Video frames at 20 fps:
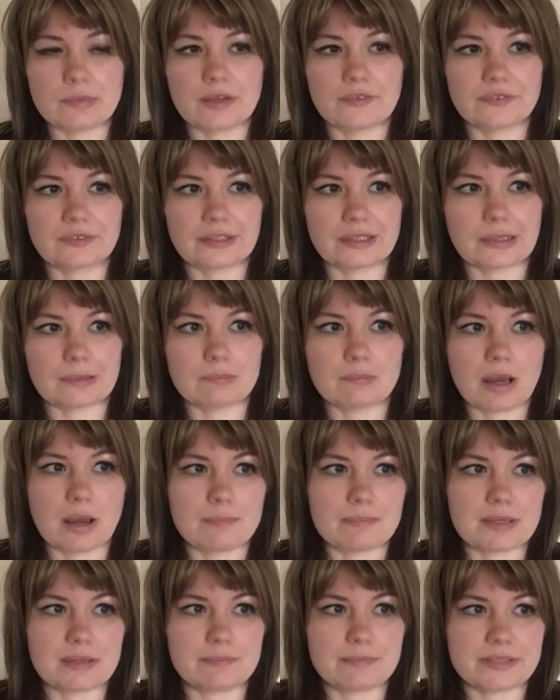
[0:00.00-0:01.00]
I think it might
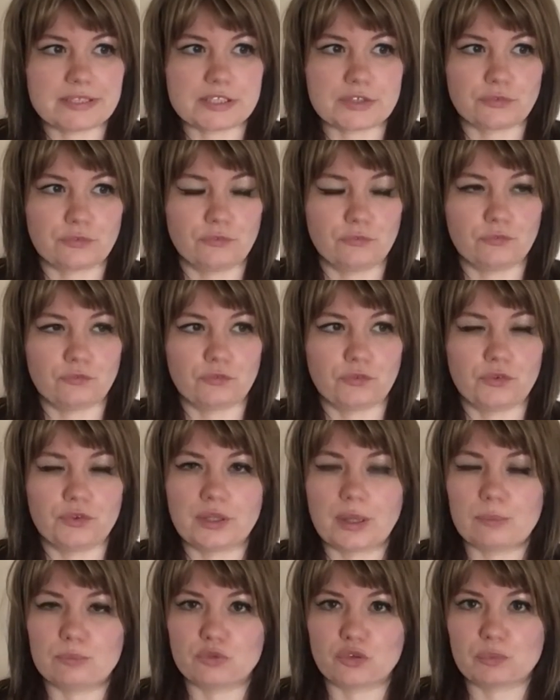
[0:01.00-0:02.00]
be a bit different for a
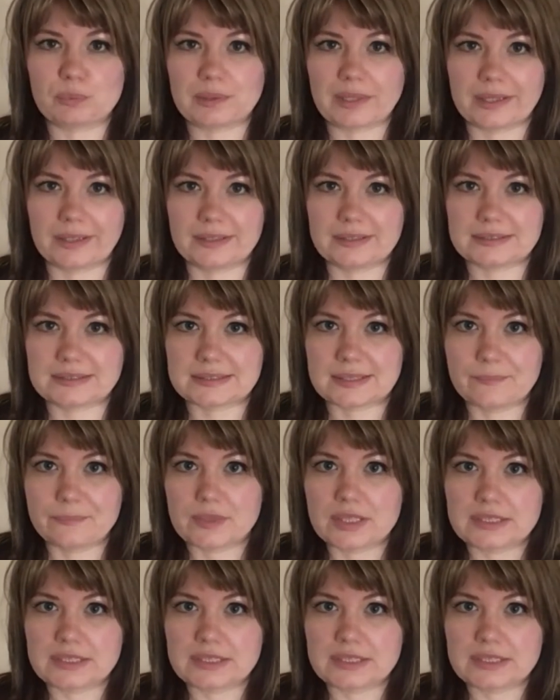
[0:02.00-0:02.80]
number of players.